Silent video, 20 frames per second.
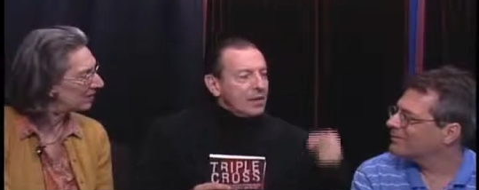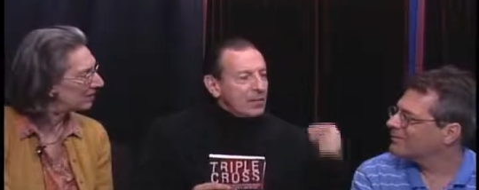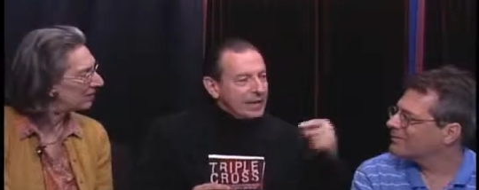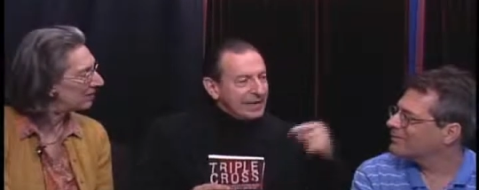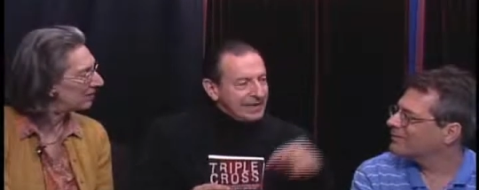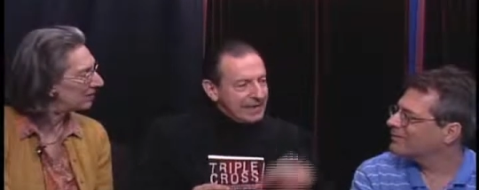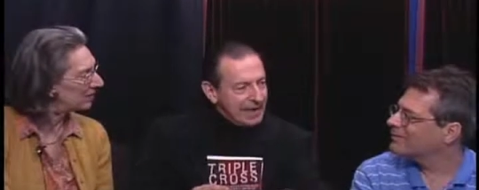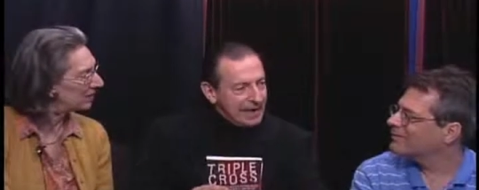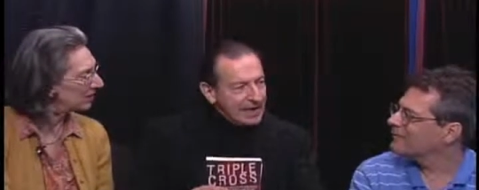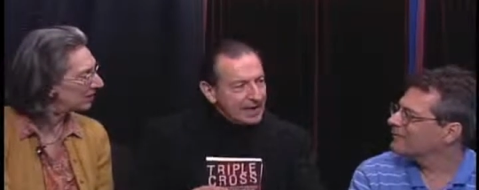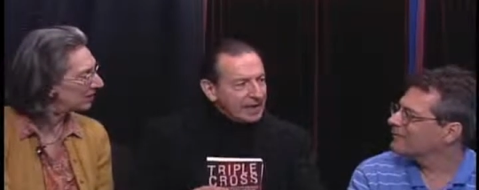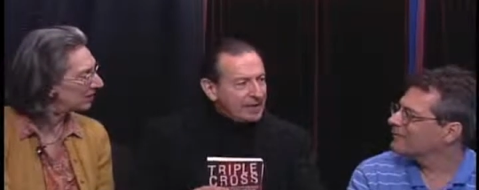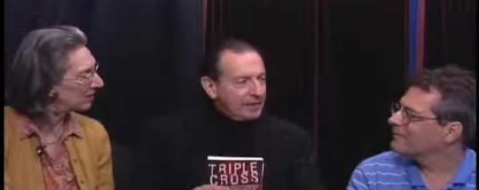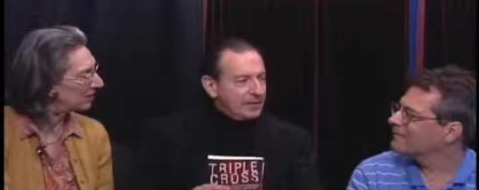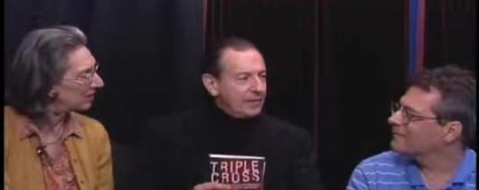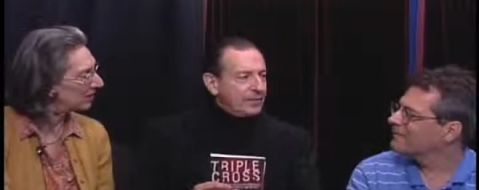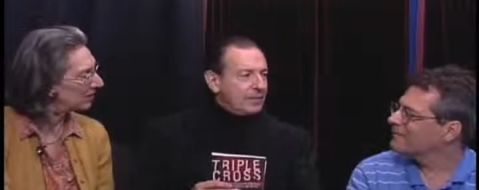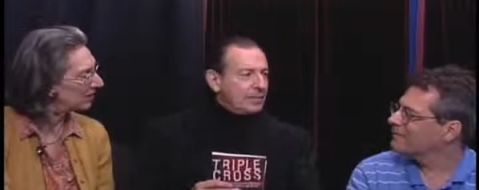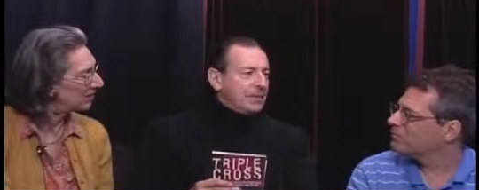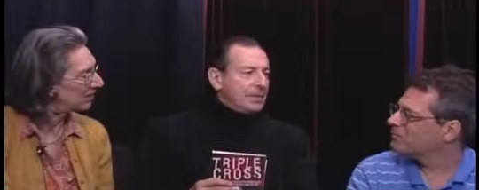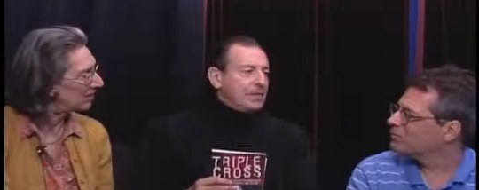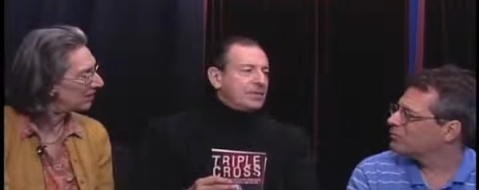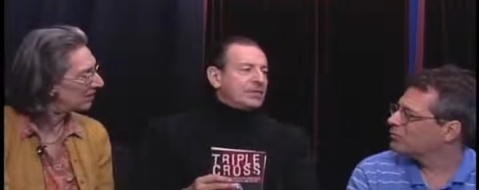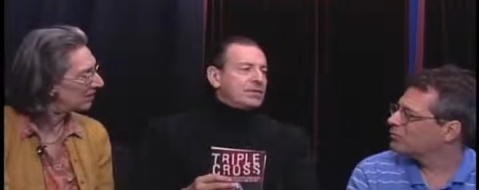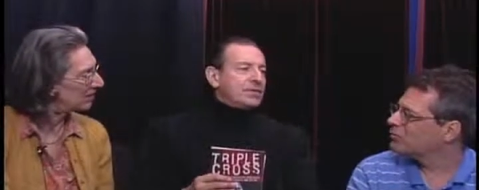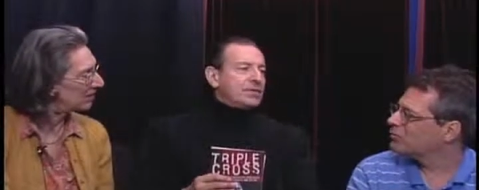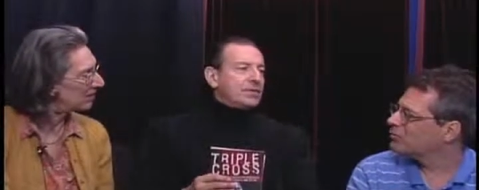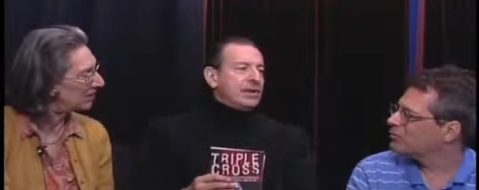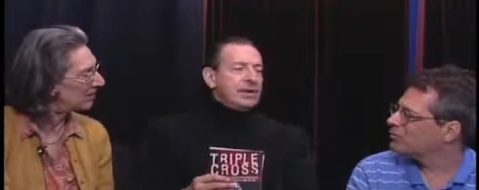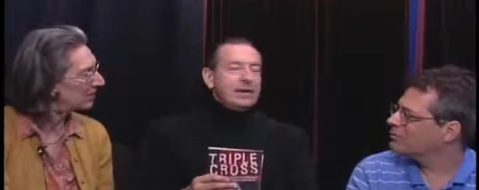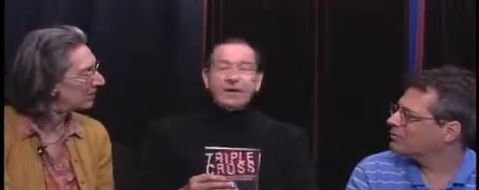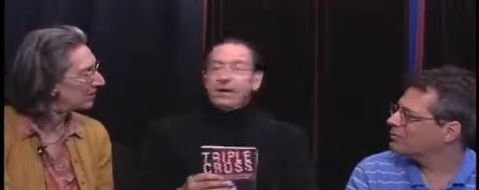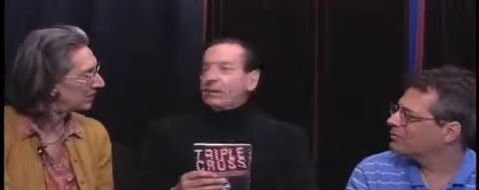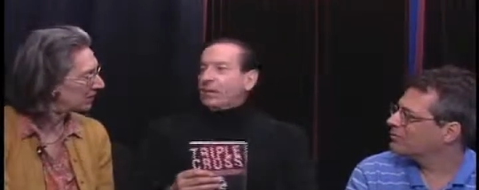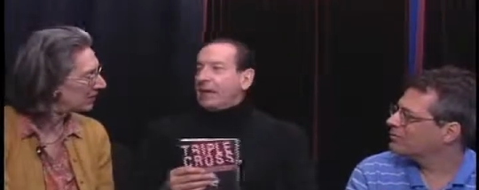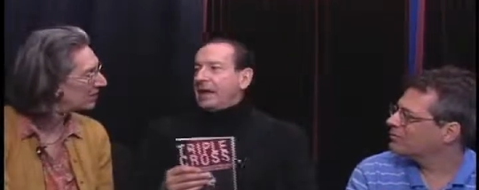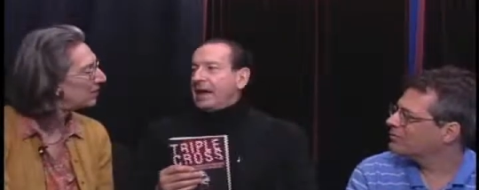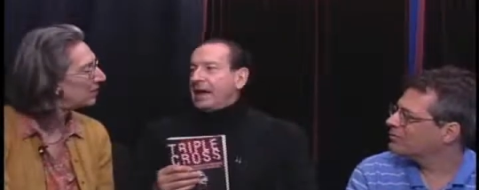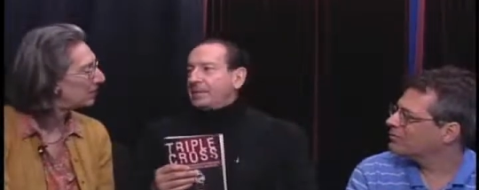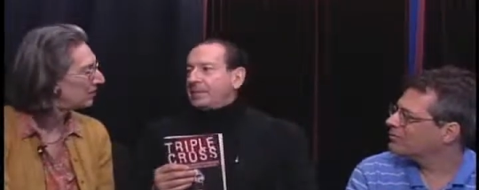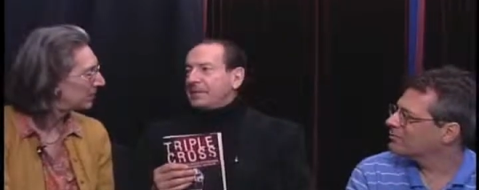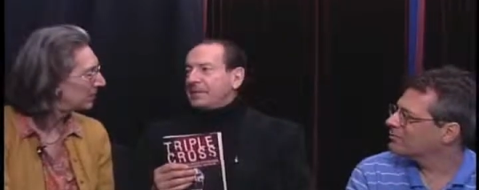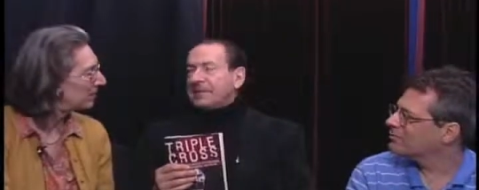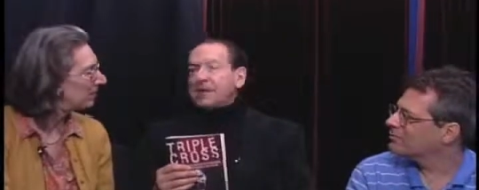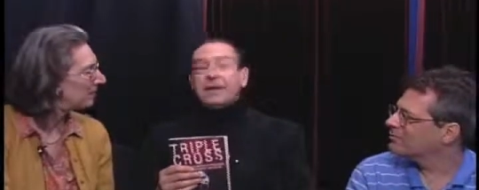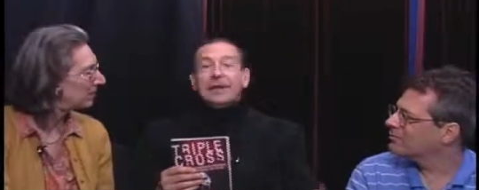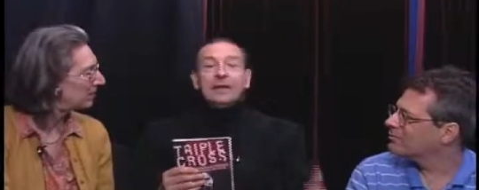Speaker 1: We cannot leave him on the street. What happens?